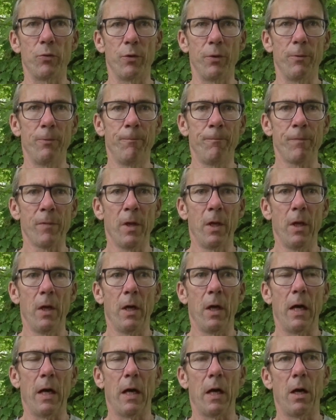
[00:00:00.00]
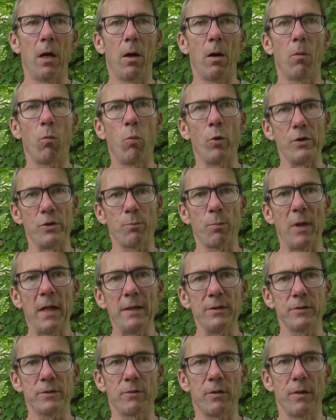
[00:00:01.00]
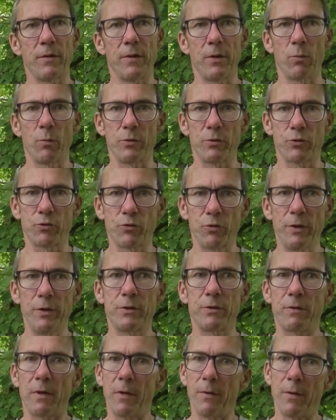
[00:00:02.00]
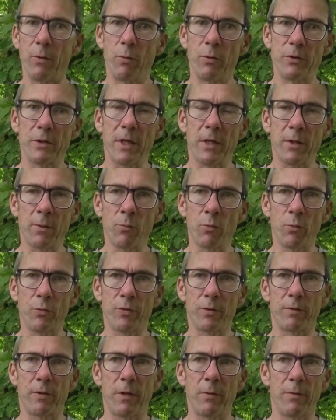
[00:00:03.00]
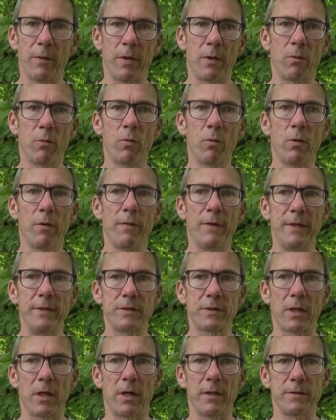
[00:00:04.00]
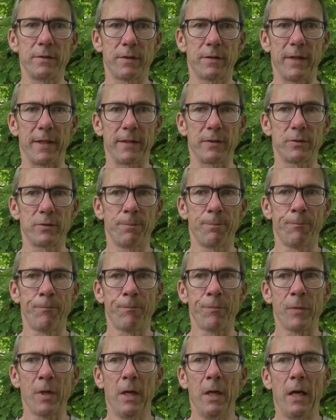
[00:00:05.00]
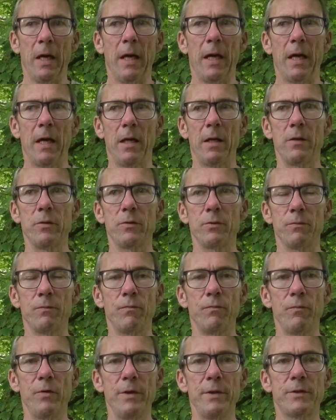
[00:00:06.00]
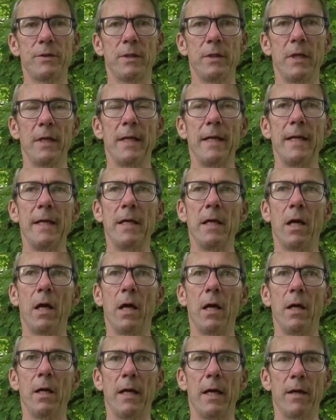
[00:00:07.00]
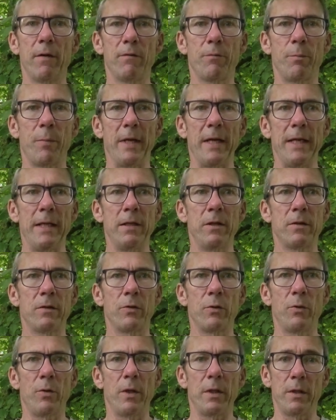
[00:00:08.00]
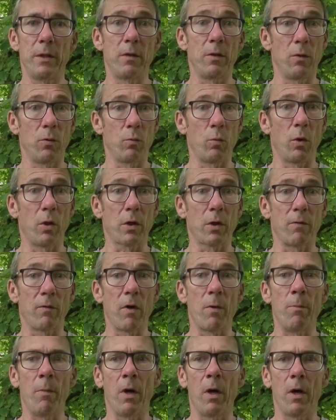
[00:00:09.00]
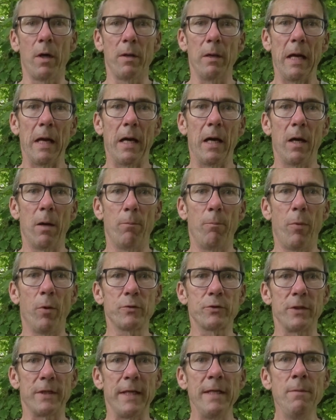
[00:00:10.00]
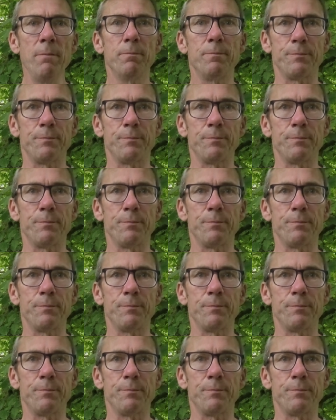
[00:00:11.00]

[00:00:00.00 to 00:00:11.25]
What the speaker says: So which plants are out there, which trees are out there, which animals are out there, all of these kinds of things. And recently I have been doing a little work around my botany.